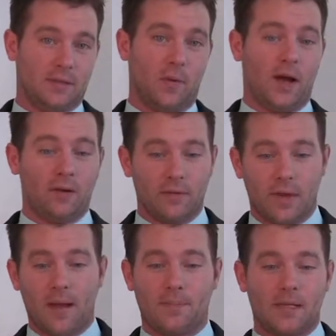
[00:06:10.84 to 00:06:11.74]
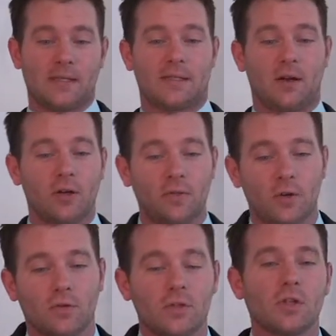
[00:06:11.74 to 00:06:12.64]
Well, that being said, I'll
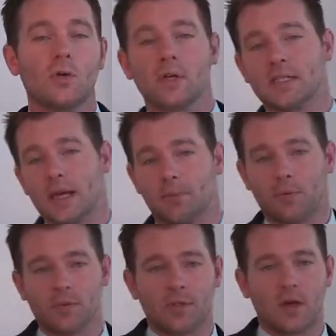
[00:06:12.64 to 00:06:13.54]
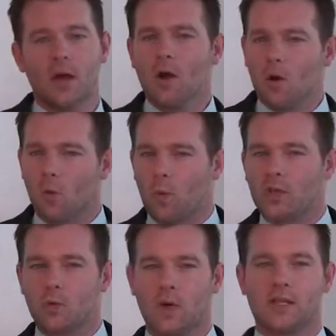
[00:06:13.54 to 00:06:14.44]
give you 2 examples.
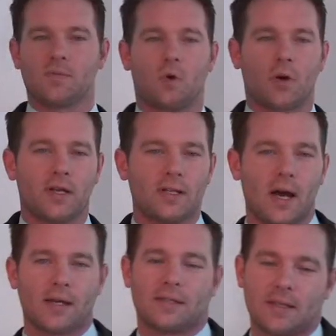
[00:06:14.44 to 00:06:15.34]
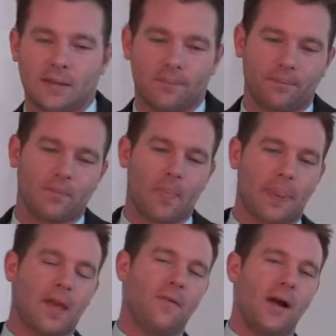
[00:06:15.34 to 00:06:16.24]
Which one is more enticing?
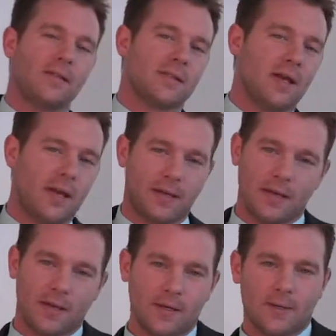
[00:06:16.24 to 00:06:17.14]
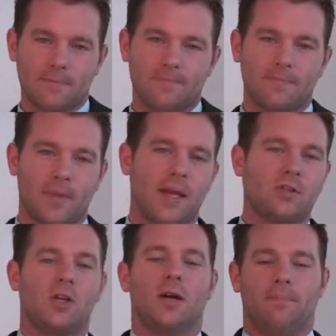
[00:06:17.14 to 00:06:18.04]
If I say,
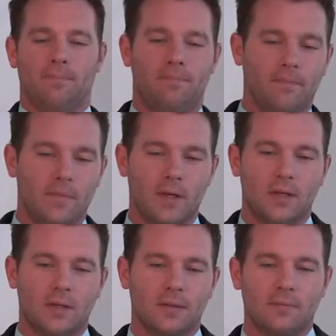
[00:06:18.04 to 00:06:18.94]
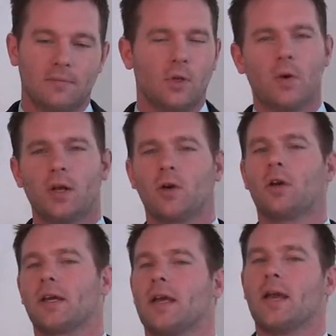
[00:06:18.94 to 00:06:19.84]
hey Jim, you want to
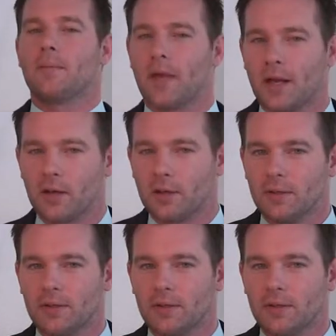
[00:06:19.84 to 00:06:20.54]
go to the game later?